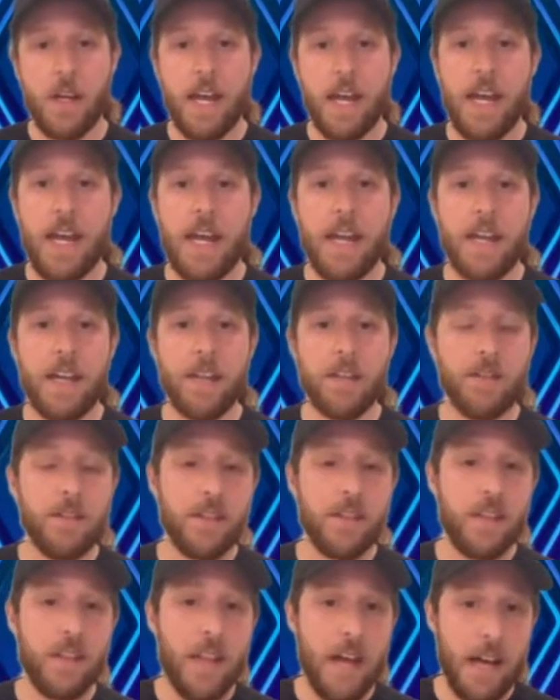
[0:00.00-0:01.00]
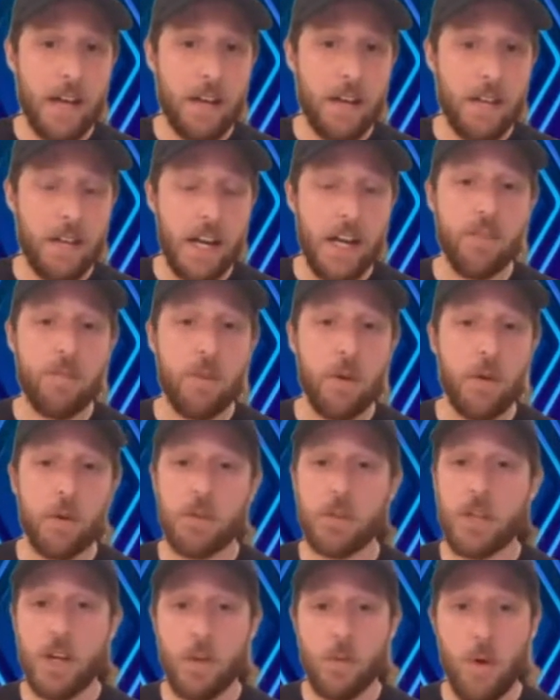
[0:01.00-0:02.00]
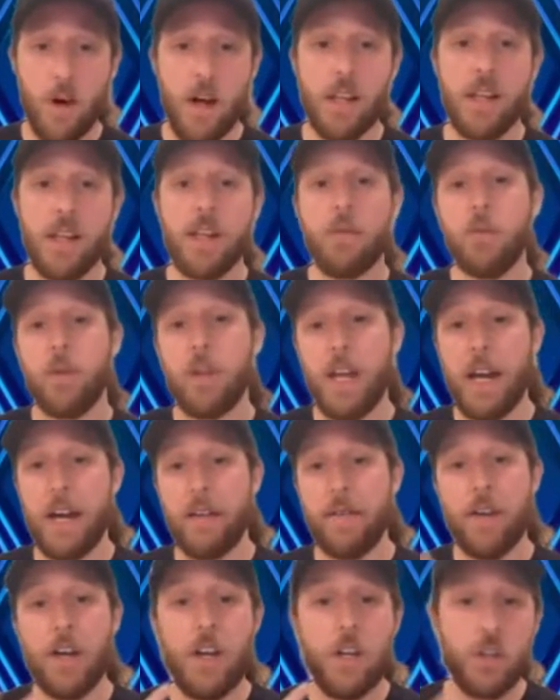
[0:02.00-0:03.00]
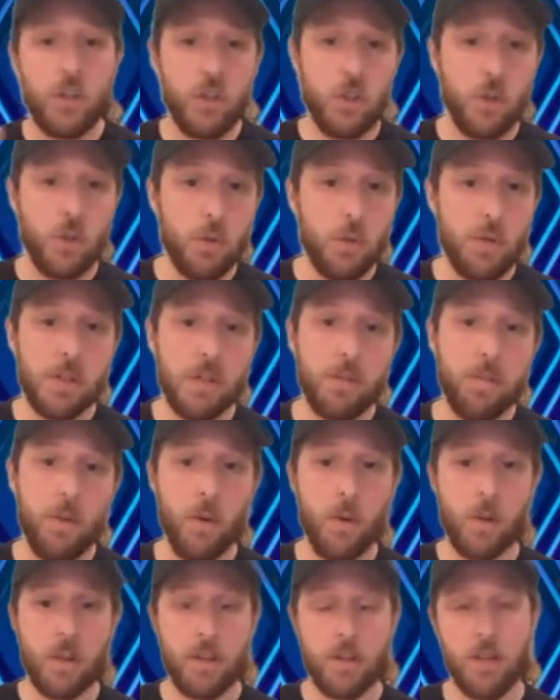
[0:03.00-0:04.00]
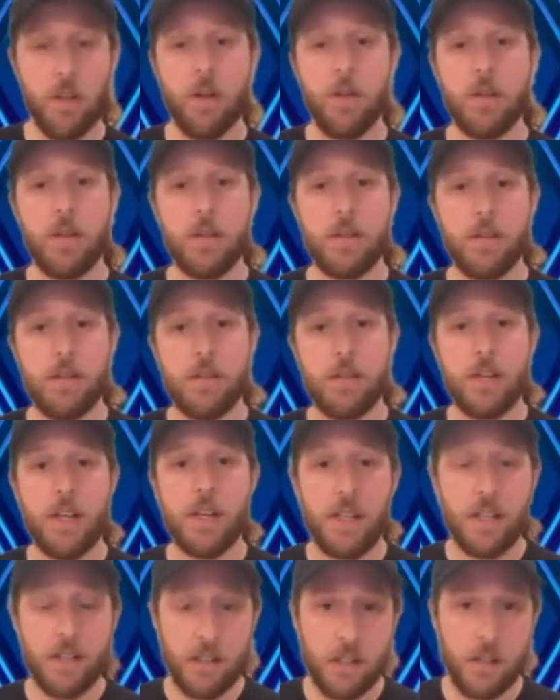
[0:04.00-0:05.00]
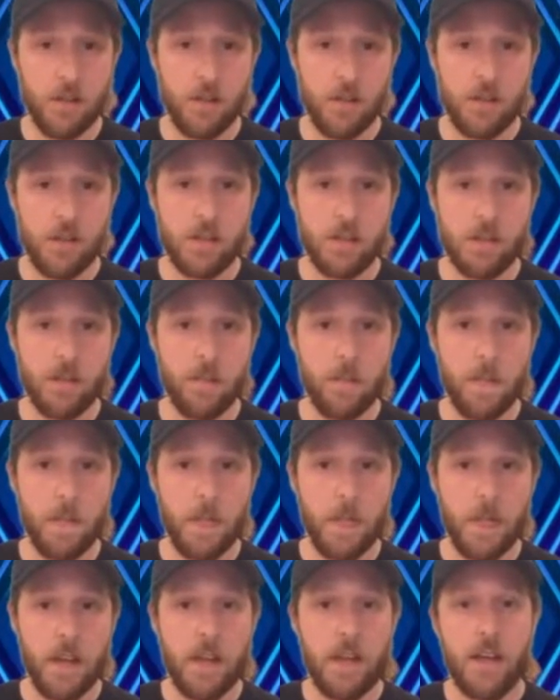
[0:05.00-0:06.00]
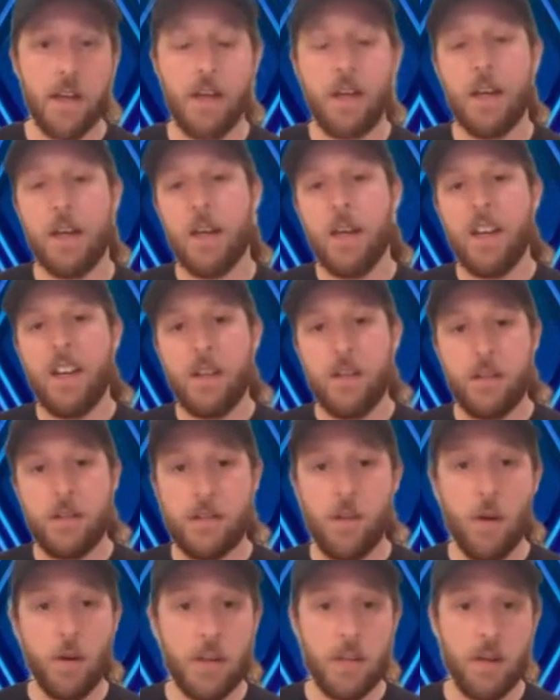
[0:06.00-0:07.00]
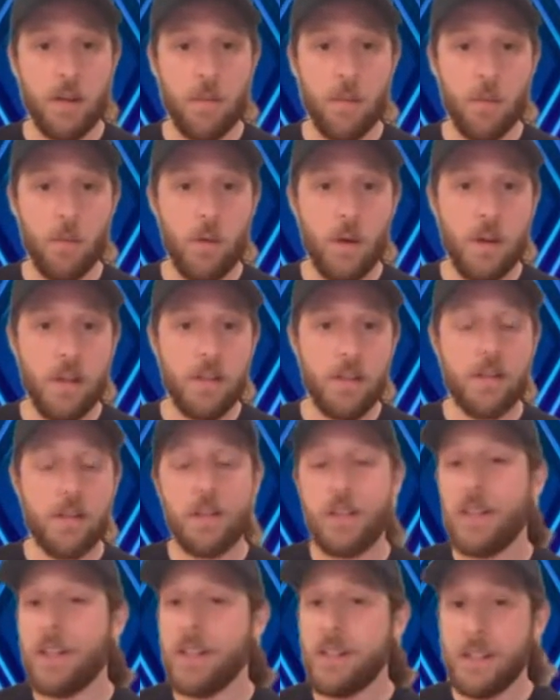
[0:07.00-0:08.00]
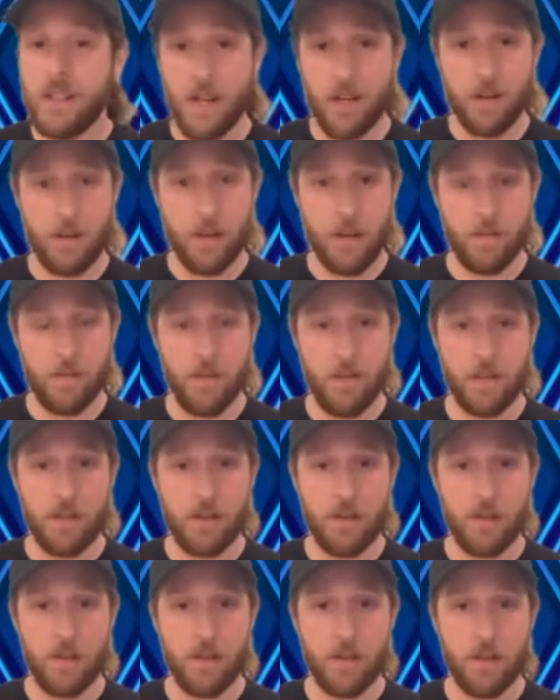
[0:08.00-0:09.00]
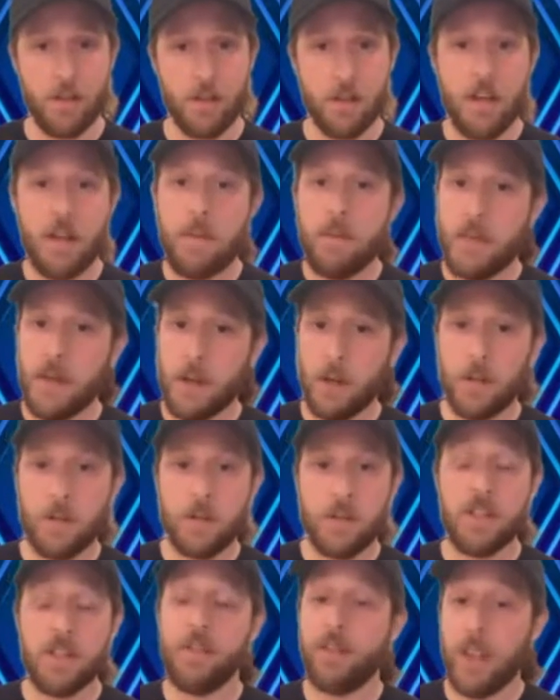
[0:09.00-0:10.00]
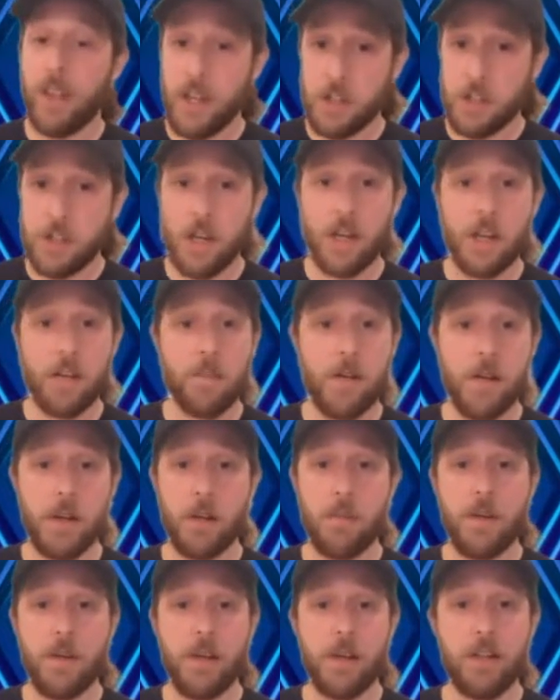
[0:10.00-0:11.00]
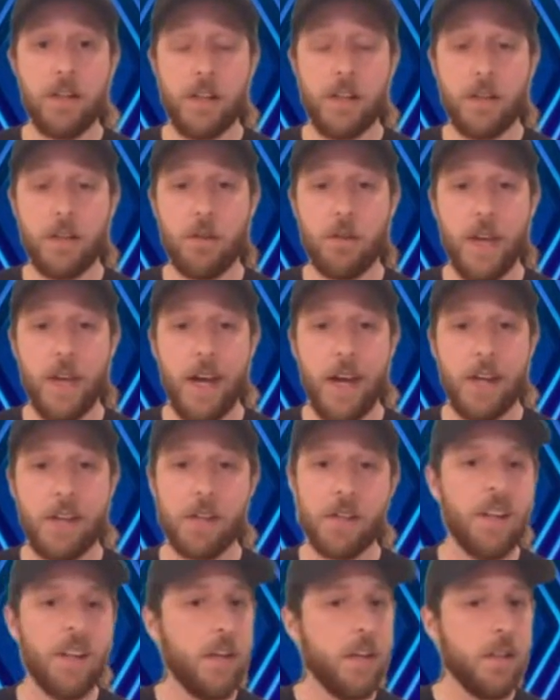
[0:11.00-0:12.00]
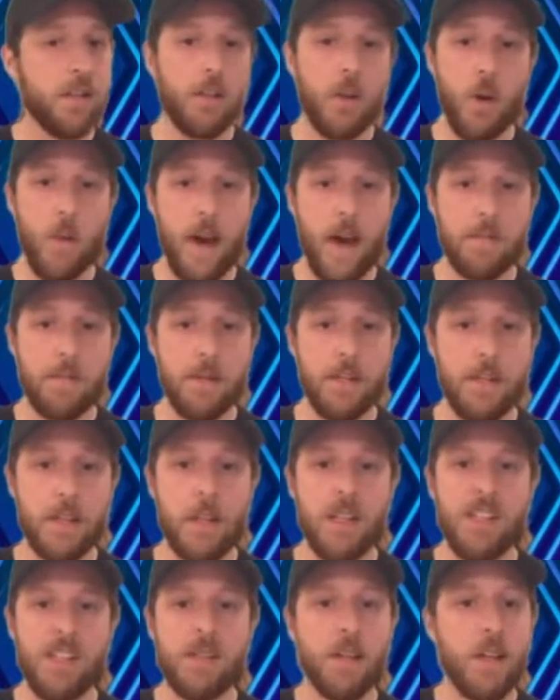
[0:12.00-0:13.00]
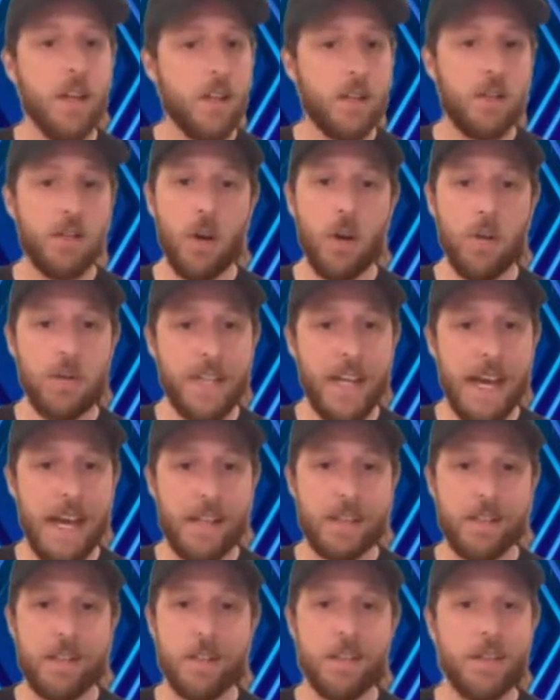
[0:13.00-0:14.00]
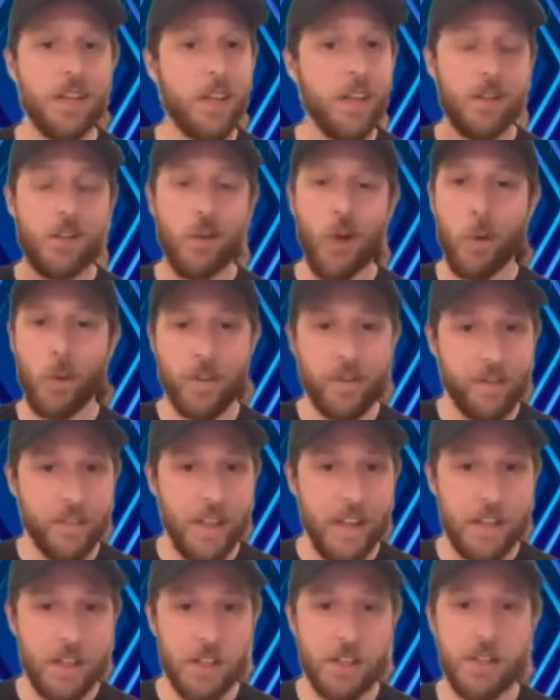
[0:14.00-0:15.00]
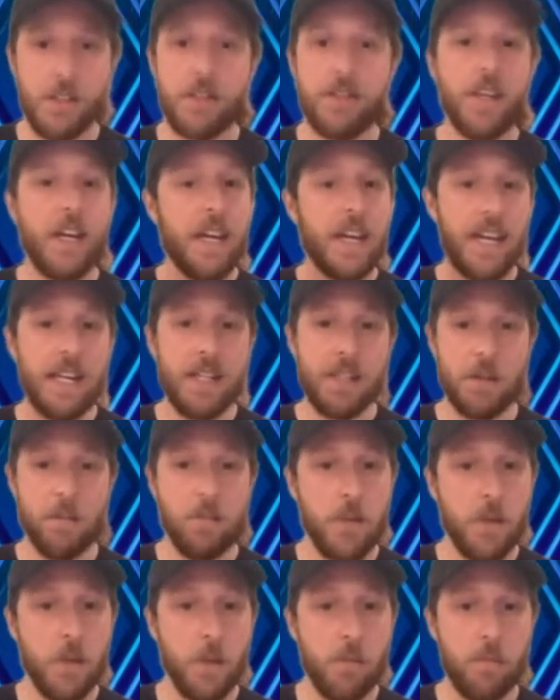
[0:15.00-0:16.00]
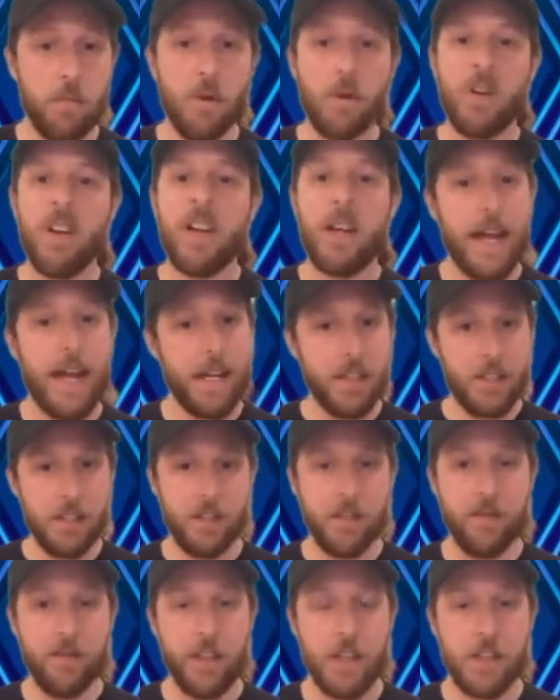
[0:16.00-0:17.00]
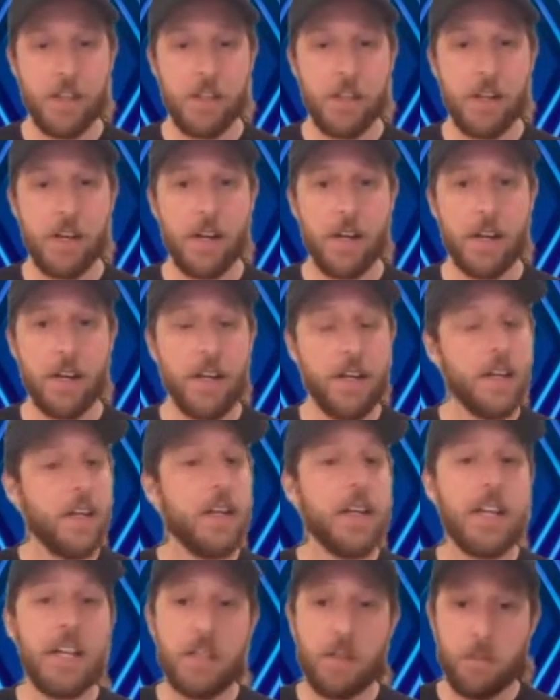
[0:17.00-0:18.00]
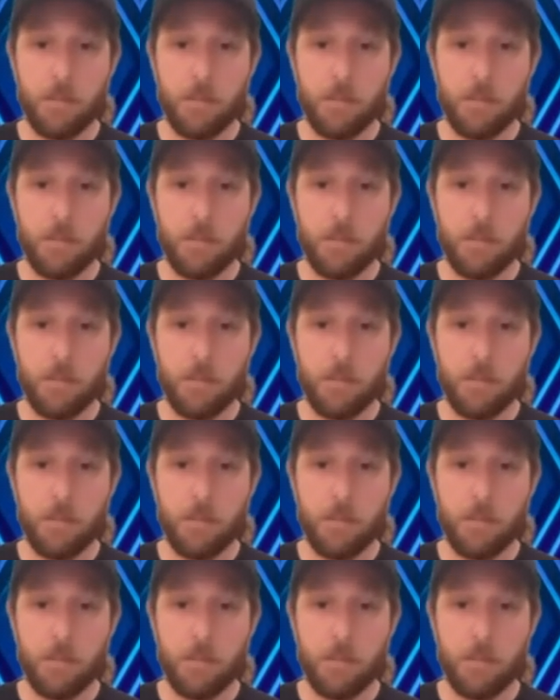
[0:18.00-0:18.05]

and that native PulseChain wallet will have two supporting tokens in its ecosystem. Token number one is the Internet Money token, deflationary peer-to-peer digital cash, no admin keys, no taxes, no reflections. It's immutable and it's deflationary. It's